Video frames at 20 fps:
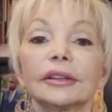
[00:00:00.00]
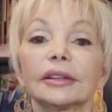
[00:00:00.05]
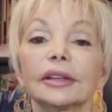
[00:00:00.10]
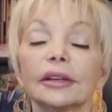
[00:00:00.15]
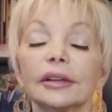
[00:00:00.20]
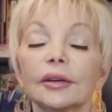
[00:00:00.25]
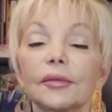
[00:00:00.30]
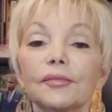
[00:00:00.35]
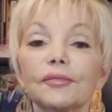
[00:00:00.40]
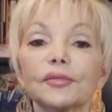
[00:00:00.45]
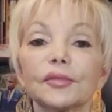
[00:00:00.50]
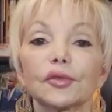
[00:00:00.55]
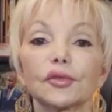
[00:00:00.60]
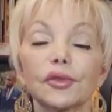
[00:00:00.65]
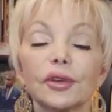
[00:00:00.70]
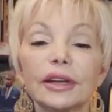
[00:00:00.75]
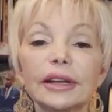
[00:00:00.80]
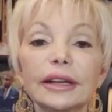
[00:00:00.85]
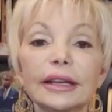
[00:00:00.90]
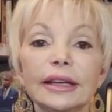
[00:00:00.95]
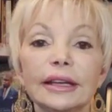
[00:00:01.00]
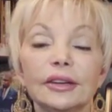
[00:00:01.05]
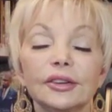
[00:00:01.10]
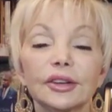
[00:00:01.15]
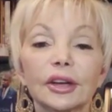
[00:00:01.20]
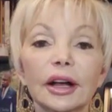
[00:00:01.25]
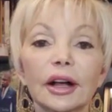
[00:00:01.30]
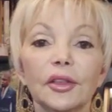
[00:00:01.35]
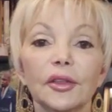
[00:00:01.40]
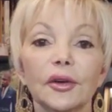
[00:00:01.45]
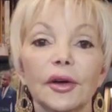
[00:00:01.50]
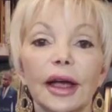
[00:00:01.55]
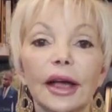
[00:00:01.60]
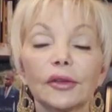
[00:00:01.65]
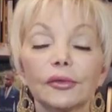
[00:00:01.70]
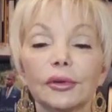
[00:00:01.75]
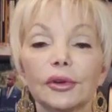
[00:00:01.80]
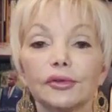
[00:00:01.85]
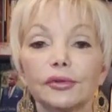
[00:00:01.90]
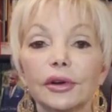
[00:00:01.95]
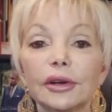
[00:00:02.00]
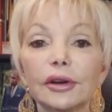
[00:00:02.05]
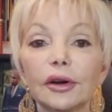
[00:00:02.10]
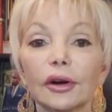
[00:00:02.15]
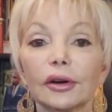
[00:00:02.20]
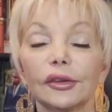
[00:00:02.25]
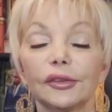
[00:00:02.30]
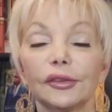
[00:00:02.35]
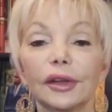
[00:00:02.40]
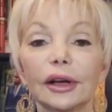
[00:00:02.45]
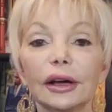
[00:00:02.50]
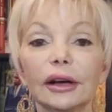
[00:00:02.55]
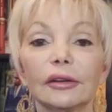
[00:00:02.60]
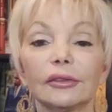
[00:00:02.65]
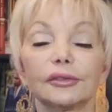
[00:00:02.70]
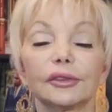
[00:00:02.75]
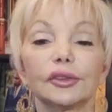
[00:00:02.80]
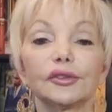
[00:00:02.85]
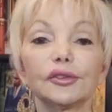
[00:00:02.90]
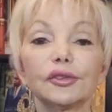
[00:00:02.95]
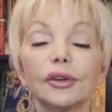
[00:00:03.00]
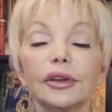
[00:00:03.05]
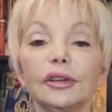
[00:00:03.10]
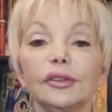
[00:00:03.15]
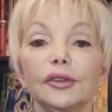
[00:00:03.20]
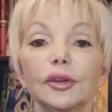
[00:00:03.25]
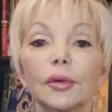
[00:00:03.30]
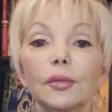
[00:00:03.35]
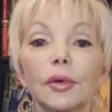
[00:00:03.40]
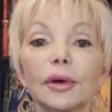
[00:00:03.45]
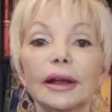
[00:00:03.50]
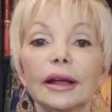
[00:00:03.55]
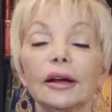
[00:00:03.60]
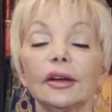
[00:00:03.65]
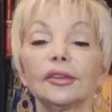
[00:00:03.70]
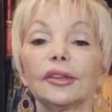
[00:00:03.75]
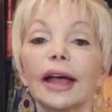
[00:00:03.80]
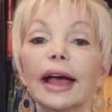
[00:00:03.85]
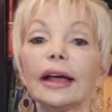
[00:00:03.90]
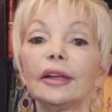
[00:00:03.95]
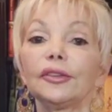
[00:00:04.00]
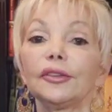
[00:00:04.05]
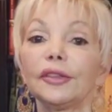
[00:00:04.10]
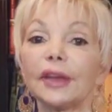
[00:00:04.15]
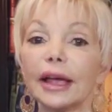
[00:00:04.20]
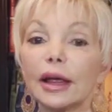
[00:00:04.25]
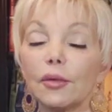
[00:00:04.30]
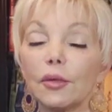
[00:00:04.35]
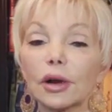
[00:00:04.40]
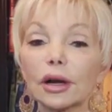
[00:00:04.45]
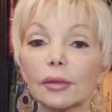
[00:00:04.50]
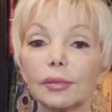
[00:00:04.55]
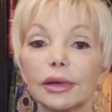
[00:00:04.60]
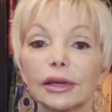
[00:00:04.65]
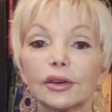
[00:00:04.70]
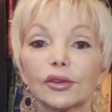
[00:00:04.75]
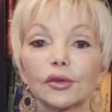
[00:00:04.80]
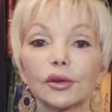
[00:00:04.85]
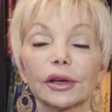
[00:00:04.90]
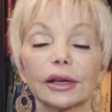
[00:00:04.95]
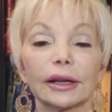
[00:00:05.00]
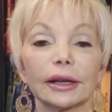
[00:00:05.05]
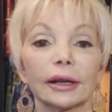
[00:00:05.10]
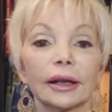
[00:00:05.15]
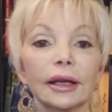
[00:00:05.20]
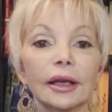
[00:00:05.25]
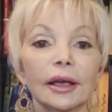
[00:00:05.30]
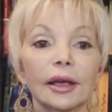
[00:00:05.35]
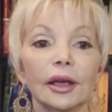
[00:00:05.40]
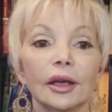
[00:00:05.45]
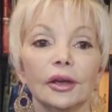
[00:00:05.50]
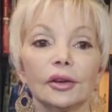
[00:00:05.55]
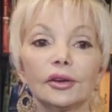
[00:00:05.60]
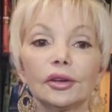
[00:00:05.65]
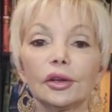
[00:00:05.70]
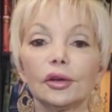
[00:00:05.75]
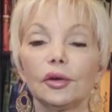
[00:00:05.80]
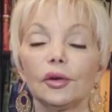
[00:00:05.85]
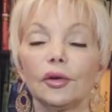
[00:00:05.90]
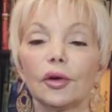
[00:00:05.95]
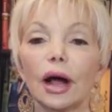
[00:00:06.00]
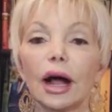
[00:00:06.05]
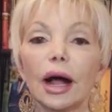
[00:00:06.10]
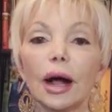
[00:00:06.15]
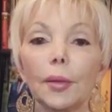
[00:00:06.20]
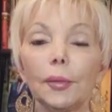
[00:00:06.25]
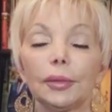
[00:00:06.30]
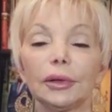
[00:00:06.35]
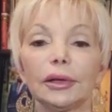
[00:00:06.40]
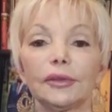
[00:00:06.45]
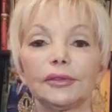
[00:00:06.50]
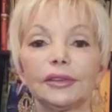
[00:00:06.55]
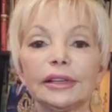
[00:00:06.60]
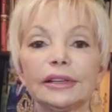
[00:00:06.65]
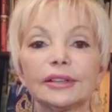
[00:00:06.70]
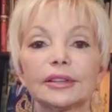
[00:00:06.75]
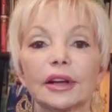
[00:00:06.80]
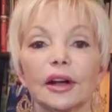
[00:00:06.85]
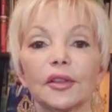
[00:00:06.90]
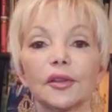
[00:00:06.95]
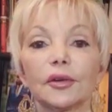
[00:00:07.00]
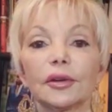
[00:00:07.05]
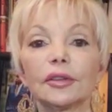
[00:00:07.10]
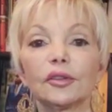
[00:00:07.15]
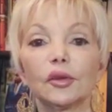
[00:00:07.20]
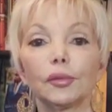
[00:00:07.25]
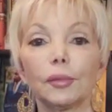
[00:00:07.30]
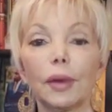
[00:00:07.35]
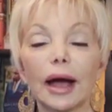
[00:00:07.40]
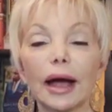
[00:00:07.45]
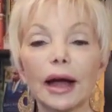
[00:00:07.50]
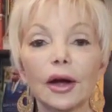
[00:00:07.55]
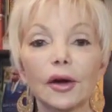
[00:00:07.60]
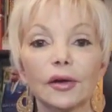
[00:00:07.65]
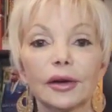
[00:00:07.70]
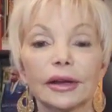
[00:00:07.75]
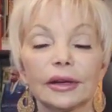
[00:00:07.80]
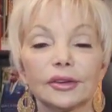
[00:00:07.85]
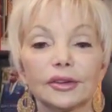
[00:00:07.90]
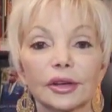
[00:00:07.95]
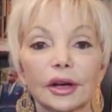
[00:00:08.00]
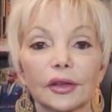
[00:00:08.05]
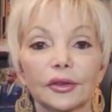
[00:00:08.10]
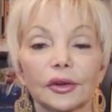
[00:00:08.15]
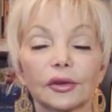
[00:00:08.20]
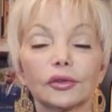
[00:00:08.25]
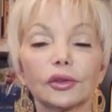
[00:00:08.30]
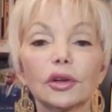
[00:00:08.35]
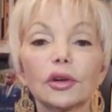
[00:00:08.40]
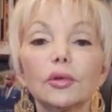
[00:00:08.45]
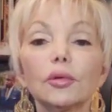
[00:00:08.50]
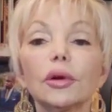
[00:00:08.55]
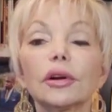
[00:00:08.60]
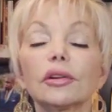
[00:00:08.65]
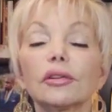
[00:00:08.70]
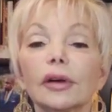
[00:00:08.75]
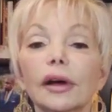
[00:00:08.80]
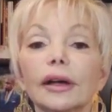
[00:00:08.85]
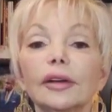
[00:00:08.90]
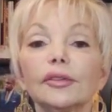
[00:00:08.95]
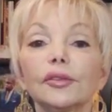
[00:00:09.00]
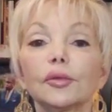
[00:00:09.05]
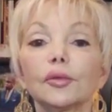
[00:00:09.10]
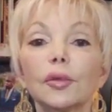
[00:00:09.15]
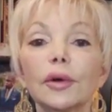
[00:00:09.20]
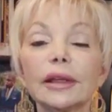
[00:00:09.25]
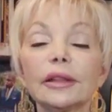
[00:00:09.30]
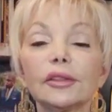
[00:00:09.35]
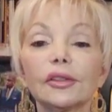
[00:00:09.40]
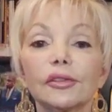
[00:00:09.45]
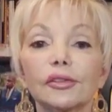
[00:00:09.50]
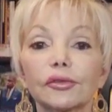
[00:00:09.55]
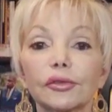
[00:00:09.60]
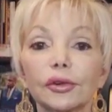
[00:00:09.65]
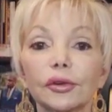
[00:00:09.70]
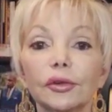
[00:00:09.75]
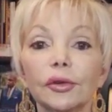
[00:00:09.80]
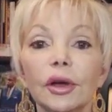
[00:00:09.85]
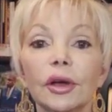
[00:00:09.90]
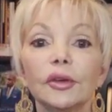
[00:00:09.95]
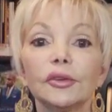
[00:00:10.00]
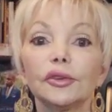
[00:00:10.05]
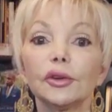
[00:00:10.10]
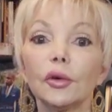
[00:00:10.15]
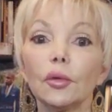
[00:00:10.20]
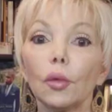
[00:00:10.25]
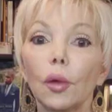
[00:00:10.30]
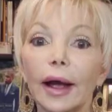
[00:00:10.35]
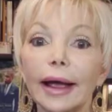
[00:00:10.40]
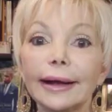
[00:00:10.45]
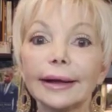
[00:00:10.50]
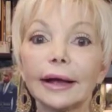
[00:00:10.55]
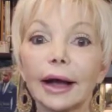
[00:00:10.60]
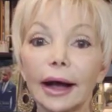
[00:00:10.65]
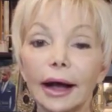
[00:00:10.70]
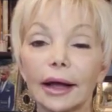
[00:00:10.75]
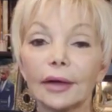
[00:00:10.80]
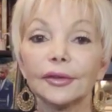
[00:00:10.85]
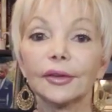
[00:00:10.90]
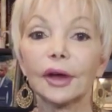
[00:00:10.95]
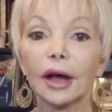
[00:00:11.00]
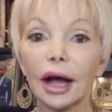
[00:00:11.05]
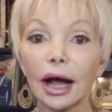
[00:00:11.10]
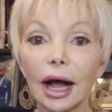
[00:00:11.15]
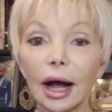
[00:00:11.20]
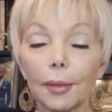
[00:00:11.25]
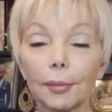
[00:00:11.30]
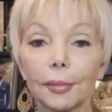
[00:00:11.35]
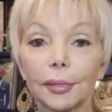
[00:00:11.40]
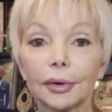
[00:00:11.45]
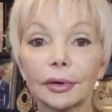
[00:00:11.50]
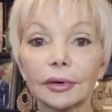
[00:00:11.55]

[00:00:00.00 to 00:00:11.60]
To treat each other as we treat ourselves. To treat someone else as they want to be treated. To uplift each other, inspire each other. Look what Christ went through to wake us up.